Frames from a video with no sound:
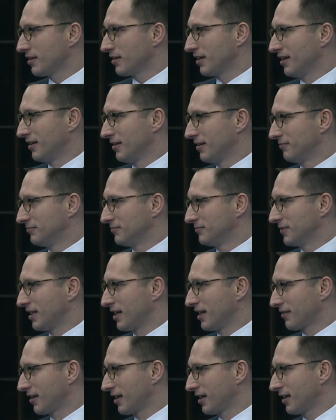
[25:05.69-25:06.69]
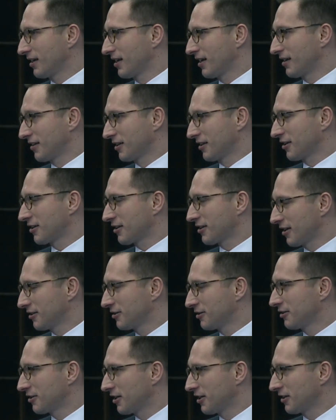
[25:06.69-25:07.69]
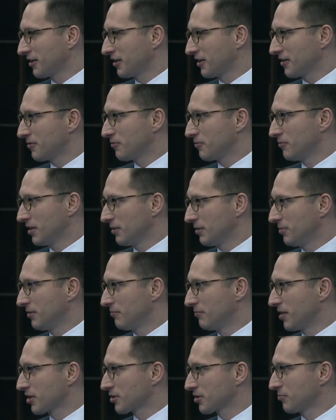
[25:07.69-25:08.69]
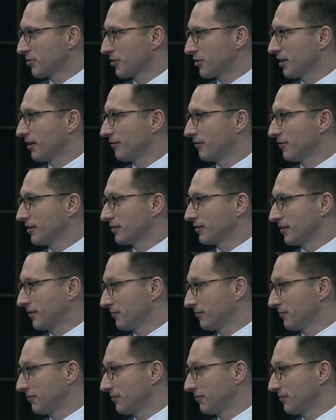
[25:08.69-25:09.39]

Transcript: I think credit rating will be much more relevant,